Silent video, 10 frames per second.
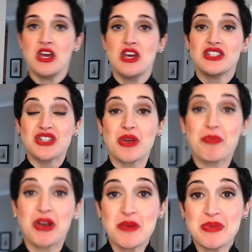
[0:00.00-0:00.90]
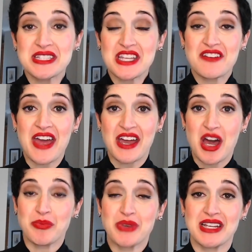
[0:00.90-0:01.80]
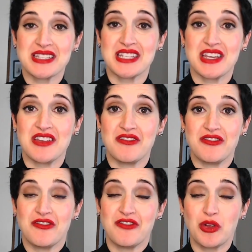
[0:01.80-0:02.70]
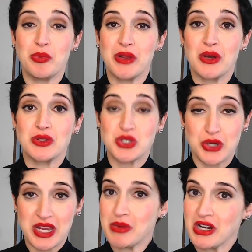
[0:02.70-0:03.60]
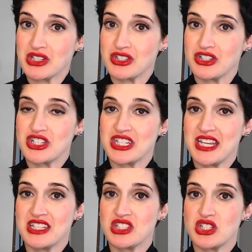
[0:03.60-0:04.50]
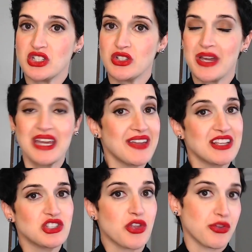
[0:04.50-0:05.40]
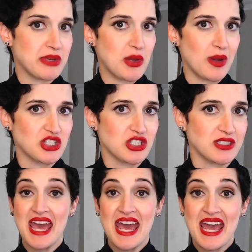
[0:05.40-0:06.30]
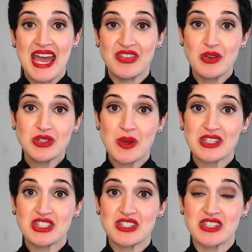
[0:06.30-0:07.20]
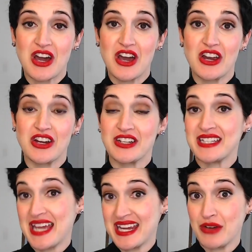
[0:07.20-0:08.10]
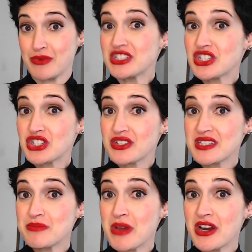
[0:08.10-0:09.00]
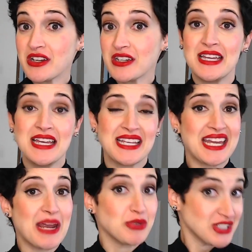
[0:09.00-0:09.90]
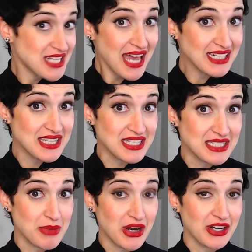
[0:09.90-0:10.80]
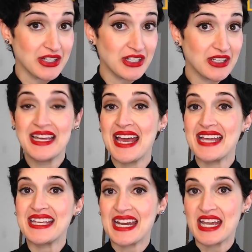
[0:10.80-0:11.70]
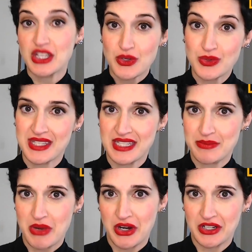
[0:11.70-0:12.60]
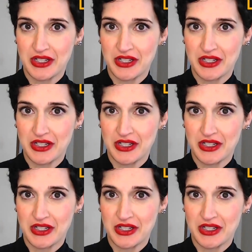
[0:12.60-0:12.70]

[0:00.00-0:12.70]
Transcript: So the purpose of that comprehensive, full-blown trademark search is to kind of answer three questions. And those questions are, can I register this mark? Can I protect this mark? And can I use this mark?